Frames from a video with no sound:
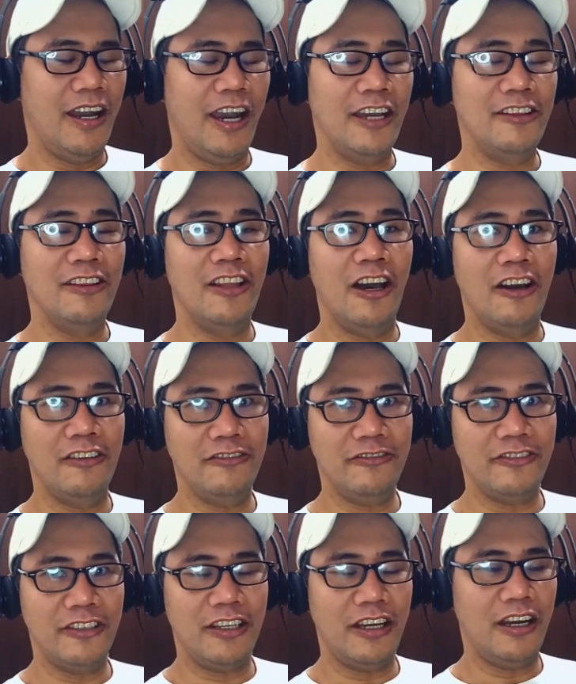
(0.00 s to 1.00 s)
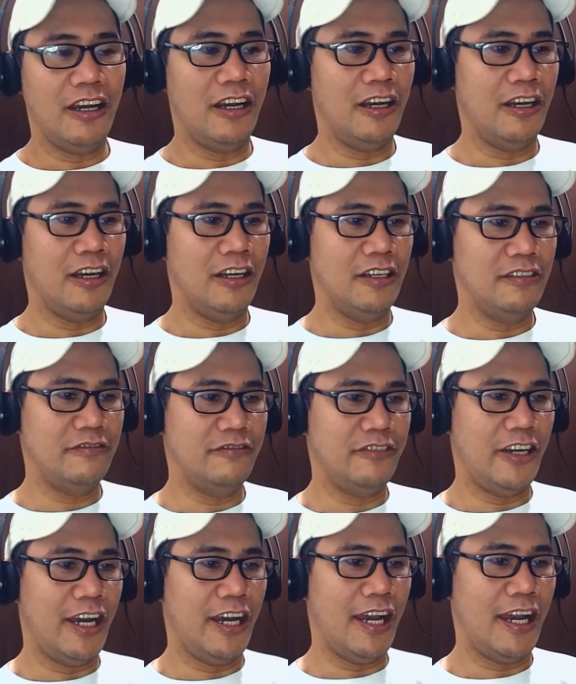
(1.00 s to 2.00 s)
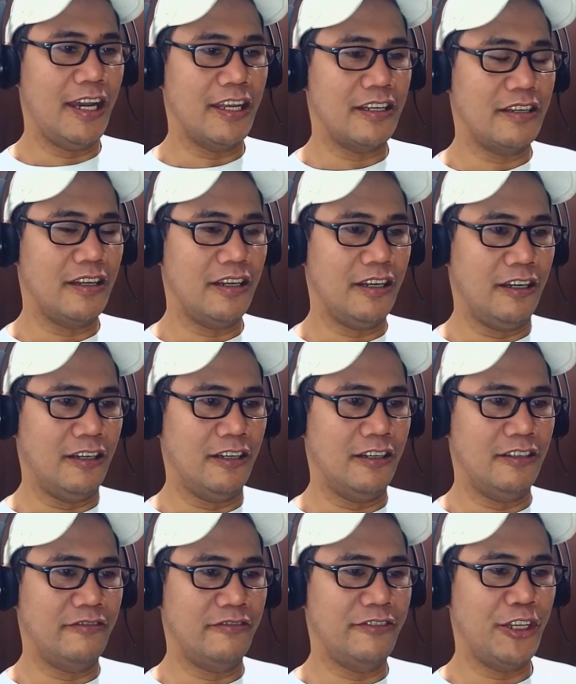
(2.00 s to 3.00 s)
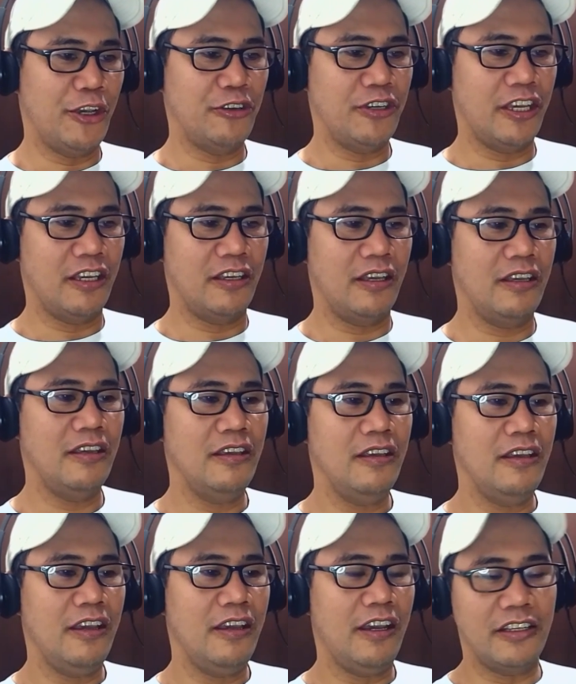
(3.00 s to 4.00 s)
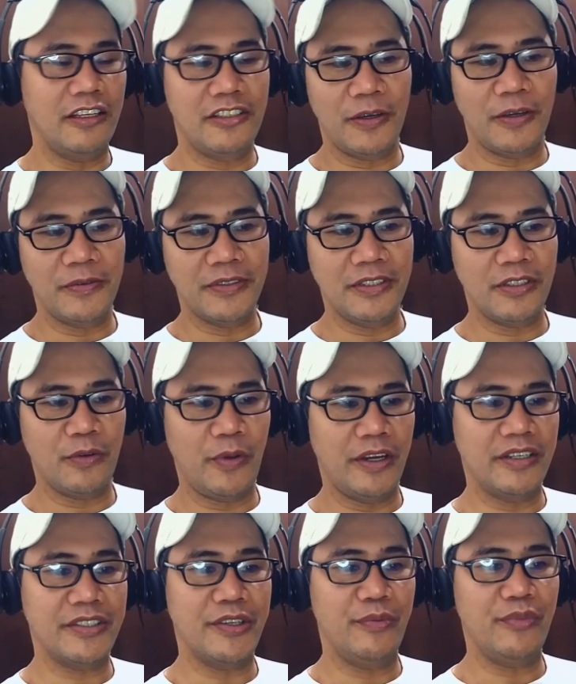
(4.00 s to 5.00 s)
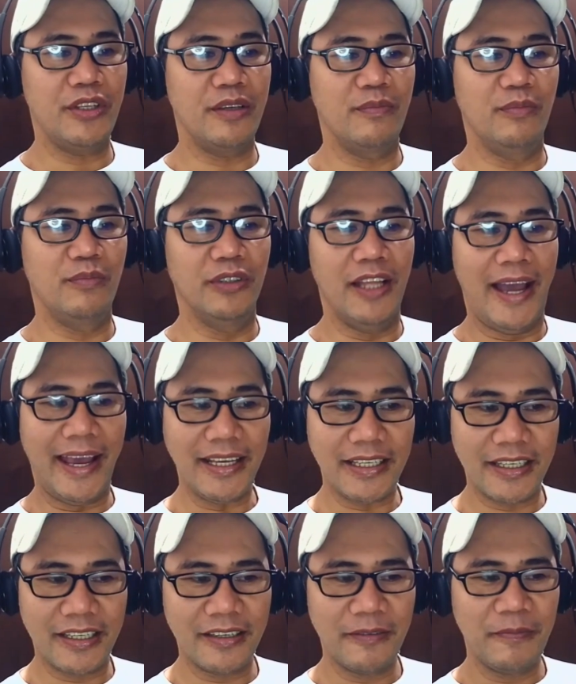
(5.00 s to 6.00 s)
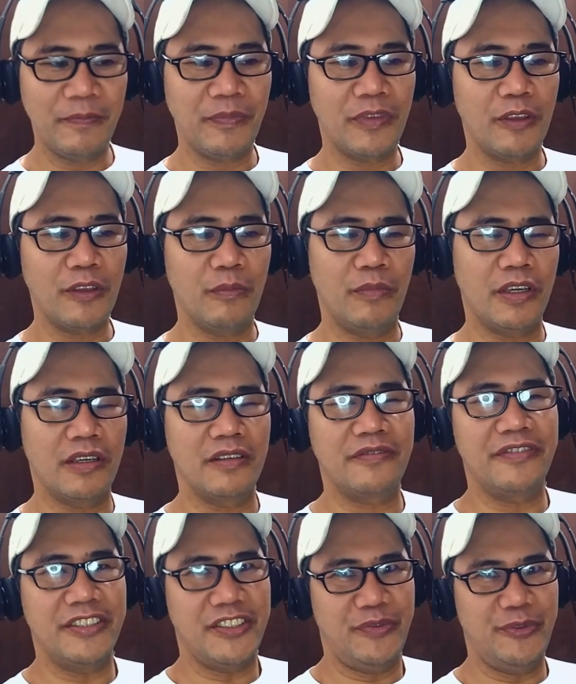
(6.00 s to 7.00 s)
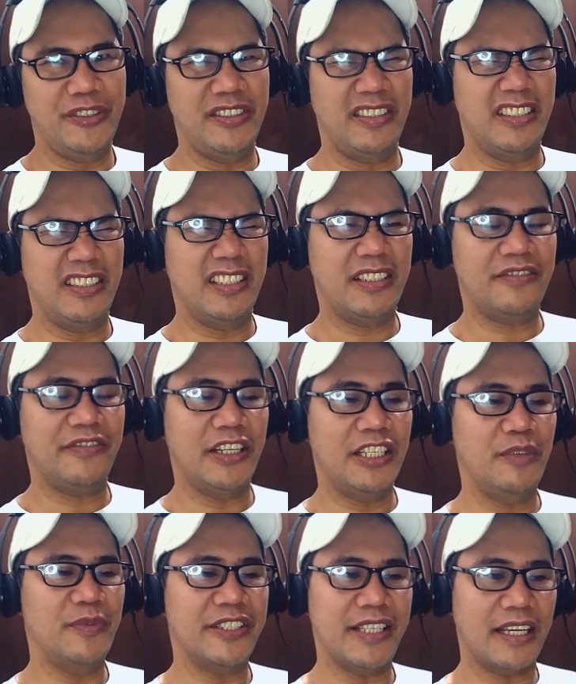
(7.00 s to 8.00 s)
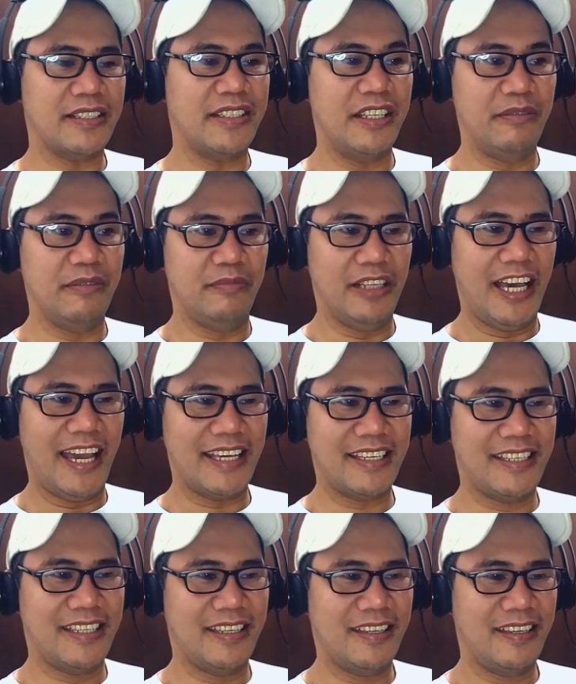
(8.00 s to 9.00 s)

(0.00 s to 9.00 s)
I love that Ryohei had chosen to wear something black. Because for some reason I just find him sexy and black.